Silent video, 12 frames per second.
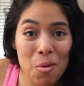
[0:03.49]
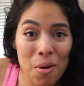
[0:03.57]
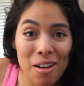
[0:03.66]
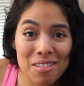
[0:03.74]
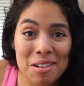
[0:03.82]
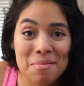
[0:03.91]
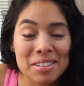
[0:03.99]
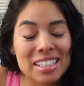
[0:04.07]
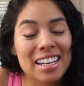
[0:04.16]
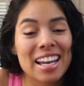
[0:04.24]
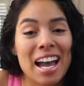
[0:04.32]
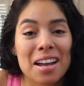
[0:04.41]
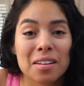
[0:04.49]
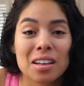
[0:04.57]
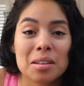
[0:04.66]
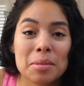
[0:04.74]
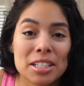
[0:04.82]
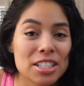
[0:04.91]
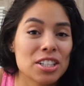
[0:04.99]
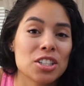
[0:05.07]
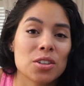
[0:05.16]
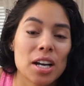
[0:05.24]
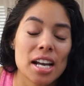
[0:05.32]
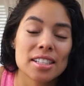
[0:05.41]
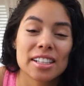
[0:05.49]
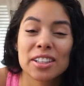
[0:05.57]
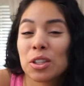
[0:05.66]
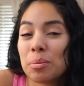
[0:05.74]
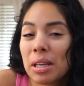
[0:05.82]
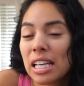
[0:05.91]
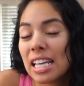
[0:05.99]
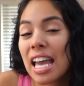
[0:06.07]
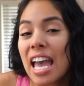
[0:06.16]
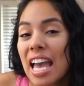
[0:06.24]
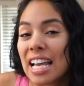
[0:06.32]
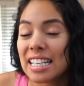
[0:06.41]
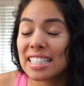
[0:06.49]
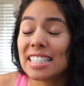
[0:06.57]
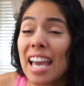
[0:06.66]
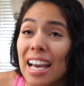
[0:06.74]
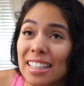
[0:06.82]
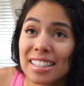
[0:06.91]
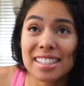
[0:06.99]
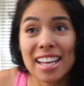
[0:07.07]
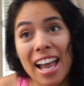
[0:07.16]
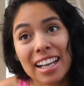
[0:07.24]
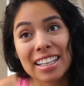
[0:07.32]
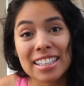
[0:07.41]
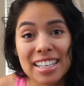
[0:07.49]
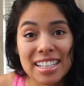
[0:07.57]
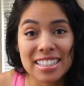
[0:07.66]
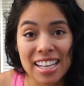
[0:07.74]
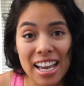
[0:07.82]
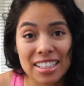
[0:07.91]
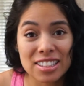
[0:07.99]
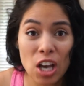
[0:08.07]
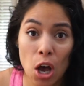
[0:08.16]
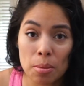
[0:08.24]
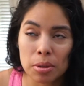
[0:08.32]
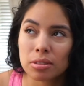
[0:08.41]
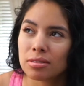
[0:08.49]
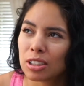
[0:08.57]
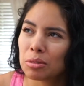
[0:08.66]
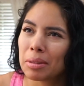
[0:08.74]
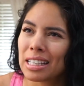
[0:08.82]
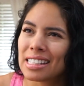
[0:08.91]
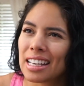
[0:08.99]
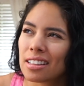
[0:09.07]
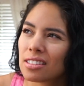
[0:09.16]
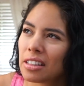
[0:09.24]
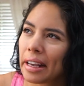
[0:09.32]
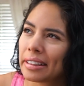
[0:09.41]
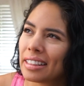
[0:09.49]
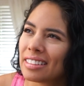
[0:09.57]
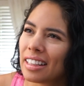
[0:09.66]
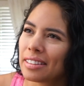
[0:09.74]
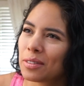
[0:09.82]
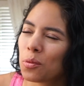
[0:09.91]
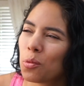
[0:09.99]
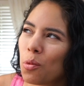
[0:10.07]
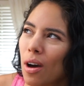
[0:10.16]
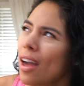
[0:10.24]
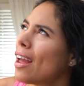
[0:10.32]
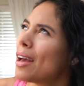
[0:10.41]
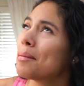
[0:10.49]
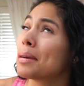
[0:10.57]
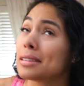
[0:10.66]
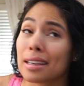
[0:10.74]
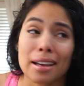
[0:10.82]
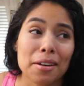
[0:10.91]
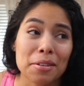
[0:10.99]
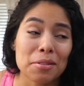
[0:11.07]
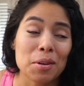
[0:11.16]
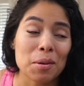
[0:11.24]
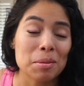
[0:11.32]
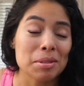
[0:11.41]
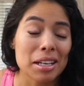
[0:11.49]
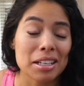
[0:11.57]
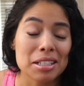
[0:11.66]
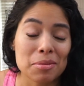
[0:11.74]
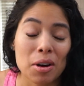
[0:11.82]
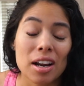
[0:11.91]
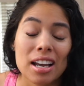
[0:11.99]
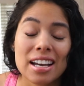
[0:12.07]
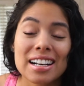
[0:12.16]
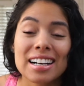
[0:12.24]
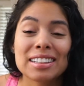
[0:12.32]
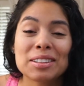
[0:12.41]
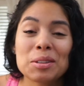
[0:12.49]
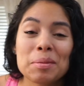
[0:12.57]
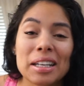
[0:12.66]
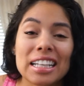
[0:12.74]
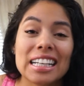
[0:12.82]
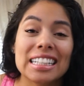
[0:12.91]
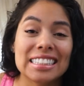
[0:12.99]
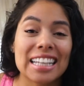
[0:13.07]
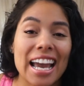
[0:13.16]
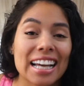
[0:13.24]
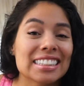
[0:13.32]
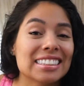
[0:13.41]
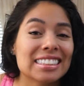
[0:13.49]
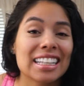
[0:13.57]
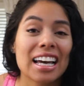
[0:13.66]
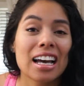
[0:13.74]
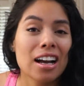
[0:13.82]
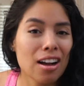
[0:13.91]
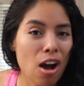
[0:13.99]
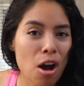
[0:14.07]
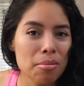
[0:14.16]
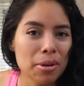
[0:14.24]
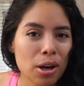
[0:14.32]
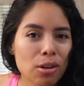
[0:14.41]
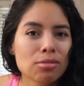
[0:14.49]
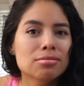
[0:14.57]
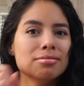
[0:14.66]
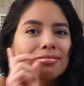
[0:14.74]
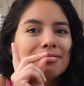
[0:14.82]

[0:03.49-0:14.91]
Welcome. Today I'm going to be teaching you guys a little mini dance technique dance combo. Little mini dance technique dance. What am I saying? I don't even know what I'm saying anymore. A little mini dance combo.